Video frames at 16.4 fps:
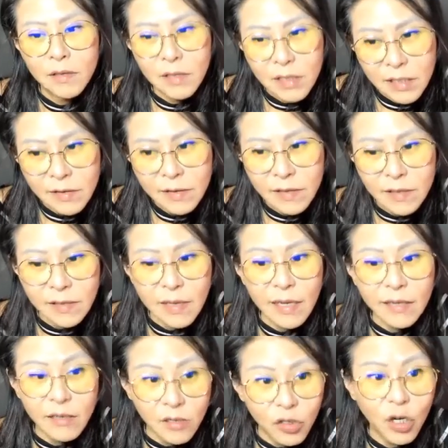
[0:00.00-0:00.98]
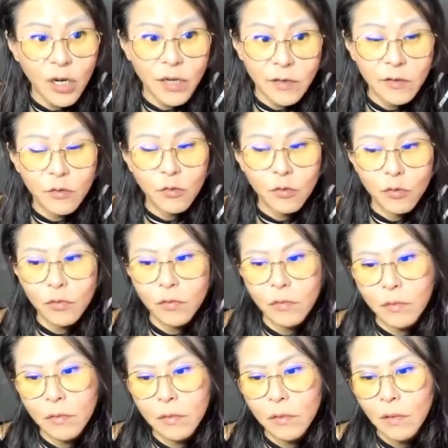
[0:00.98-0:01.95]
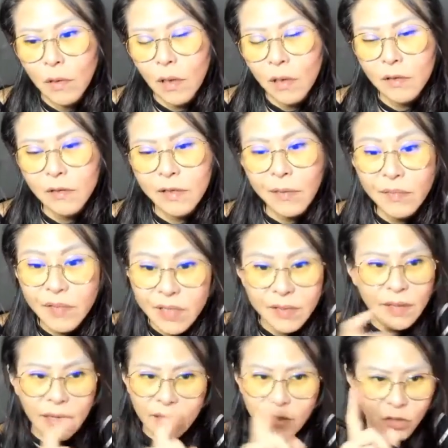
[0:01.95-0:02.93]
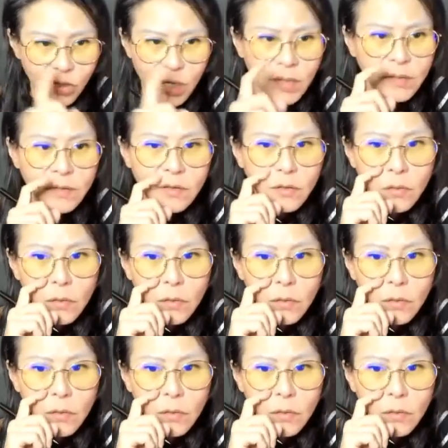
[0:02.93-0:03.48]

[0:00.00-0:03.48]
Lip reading: This Qi Sa in the chart is good. Some Qi Sa in the chart is